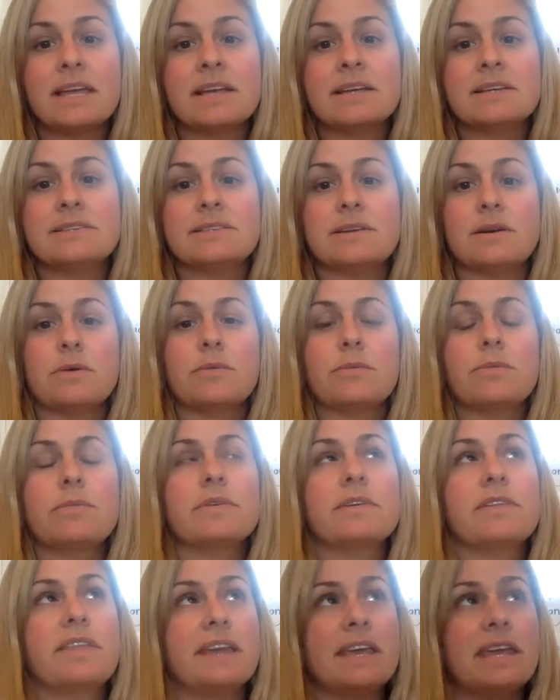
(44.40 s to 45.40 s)
So we're
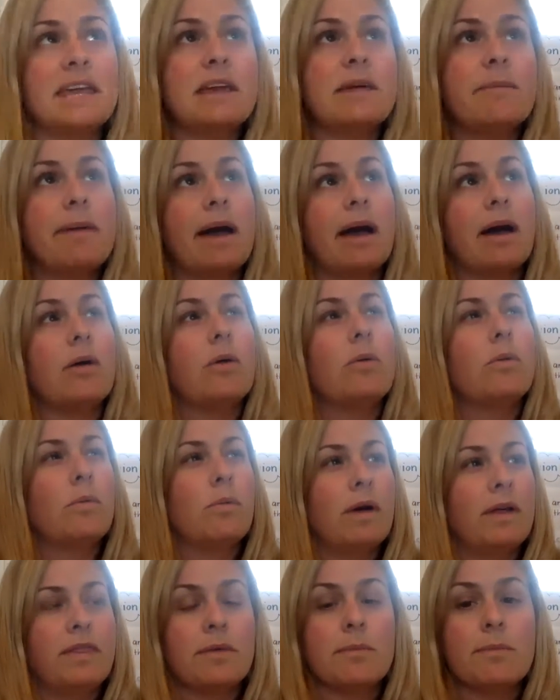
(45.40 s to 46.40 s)
thinking about
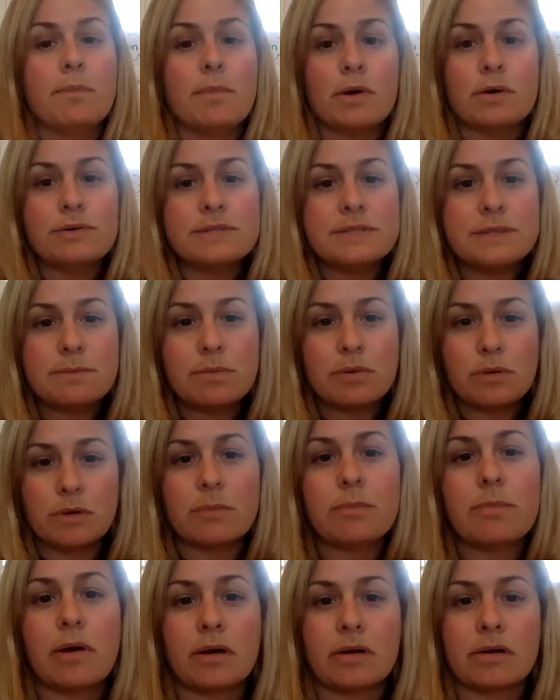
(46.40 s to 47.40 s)
what the most
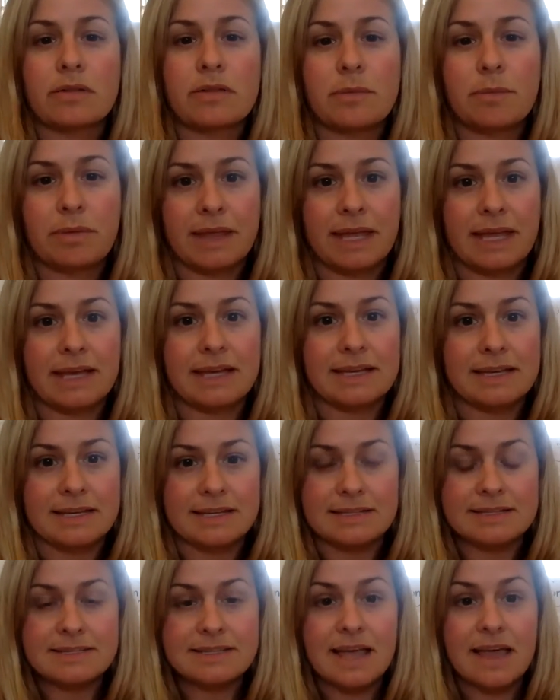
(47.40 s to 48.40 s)
important part of the plant
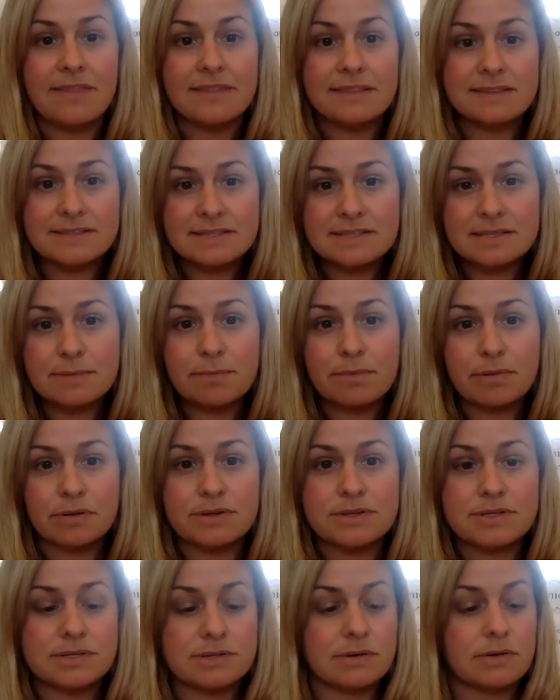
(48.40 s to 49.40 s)
is, and this is a
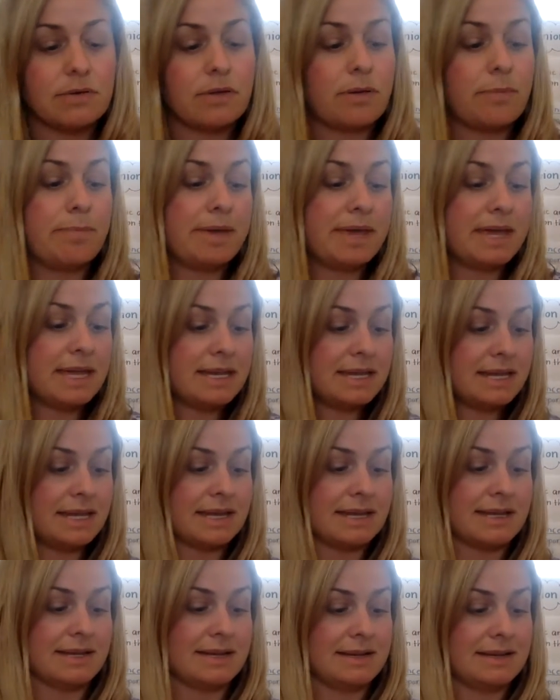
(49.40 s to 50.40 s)
personal
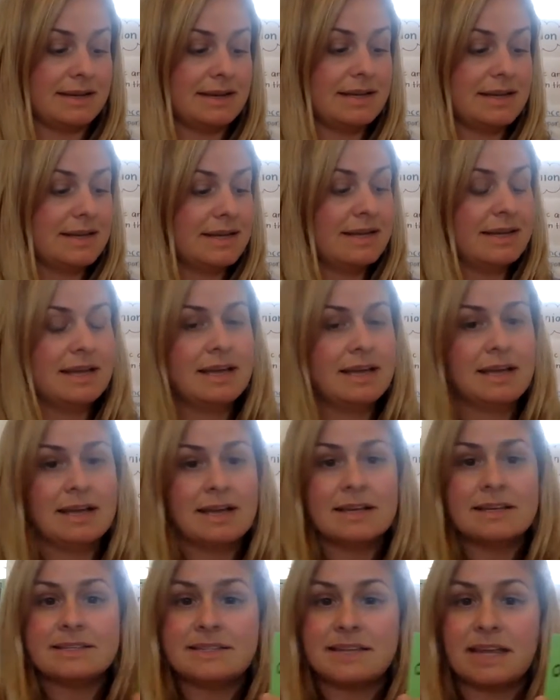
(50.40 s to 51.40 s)
opinion
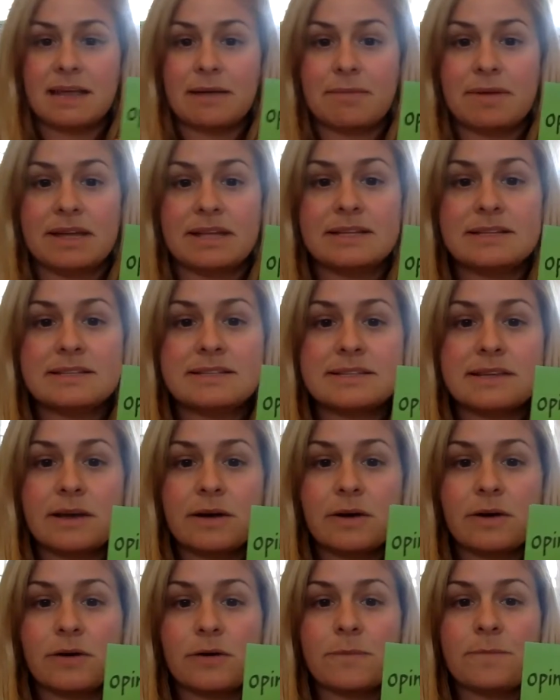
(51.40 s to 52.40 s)
statement.
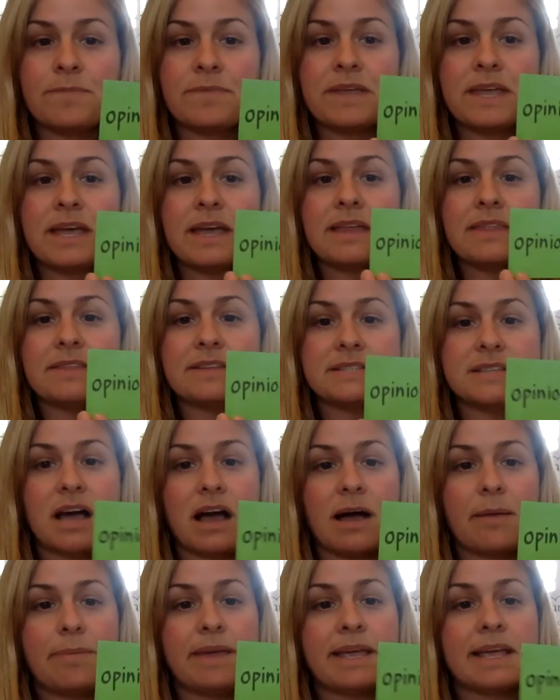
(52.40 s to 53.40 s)
So the
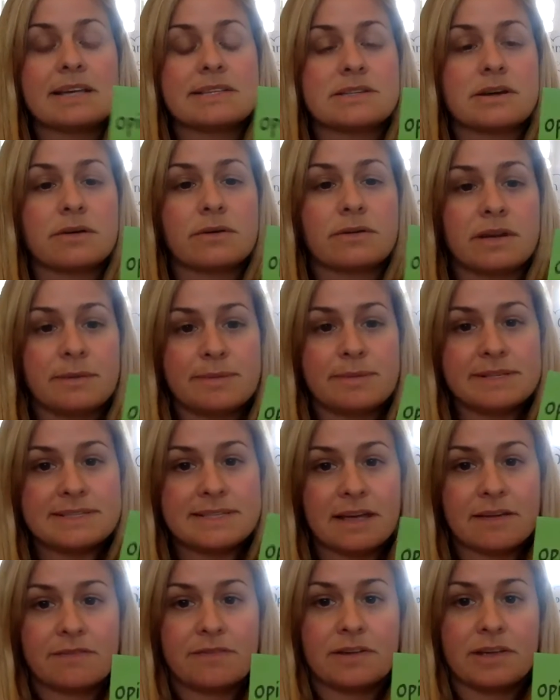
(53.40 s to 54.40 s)
topic has already been
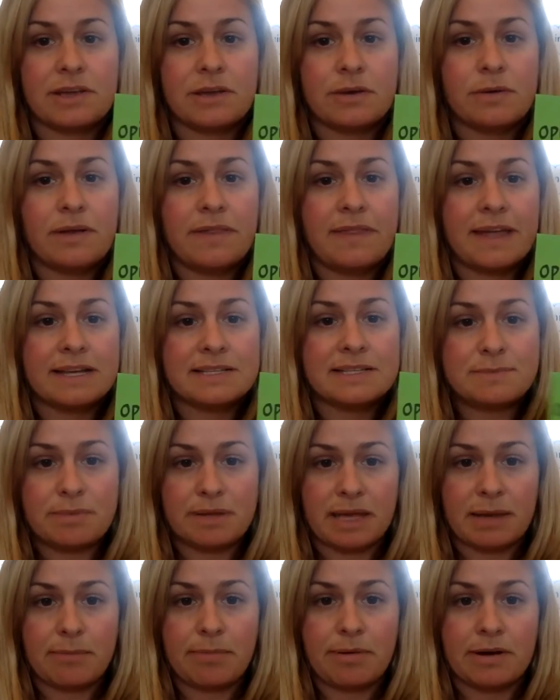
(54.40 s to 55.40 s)
set for you, and that is
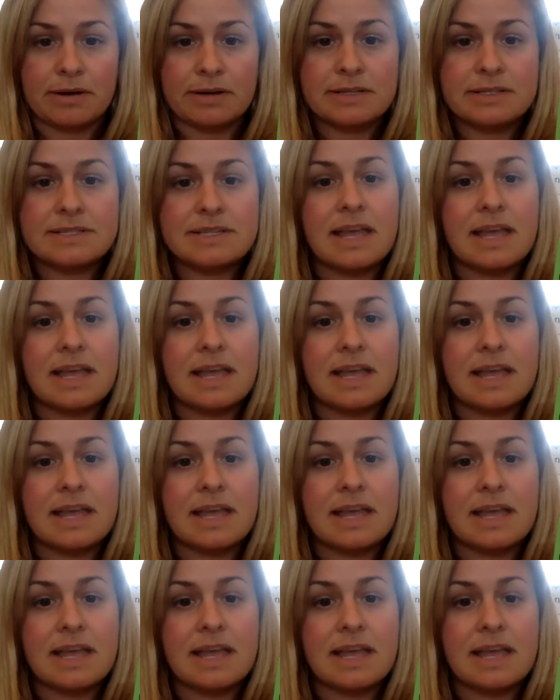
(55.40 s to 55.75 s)
plant parts.